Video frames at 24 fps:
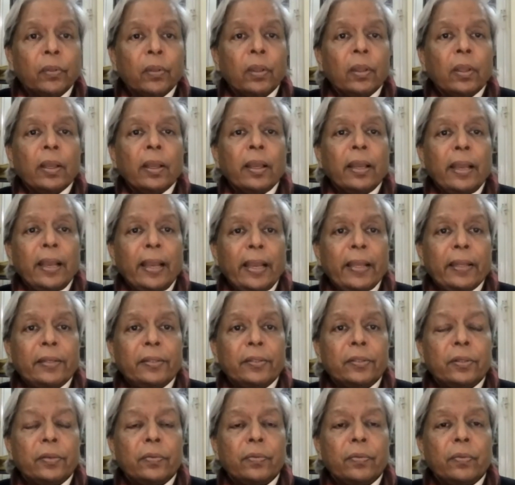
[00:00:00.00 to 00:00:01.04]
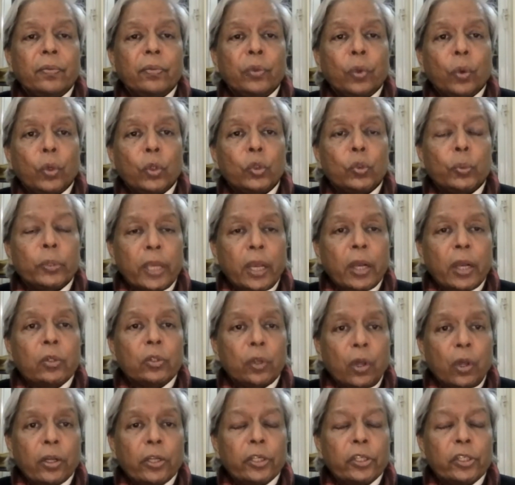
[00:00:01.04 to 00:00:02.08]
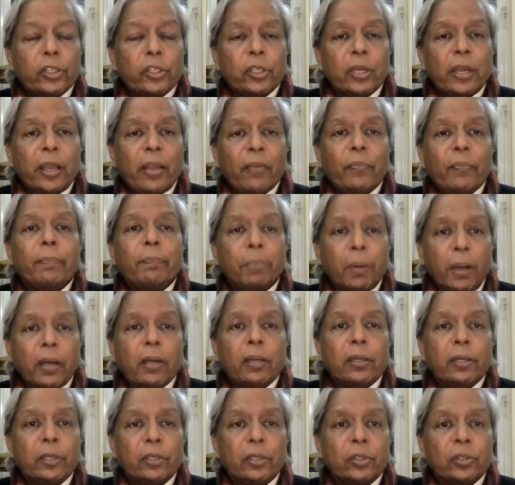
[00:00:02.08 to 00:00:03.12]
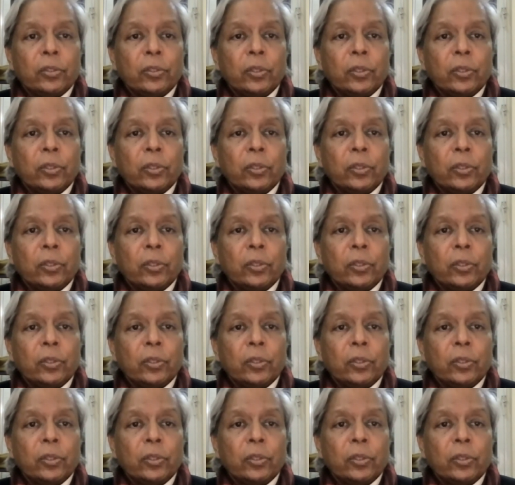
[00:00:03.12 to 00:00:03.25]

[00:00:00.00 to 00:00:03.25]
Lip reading: And those without knowledge have been powerless.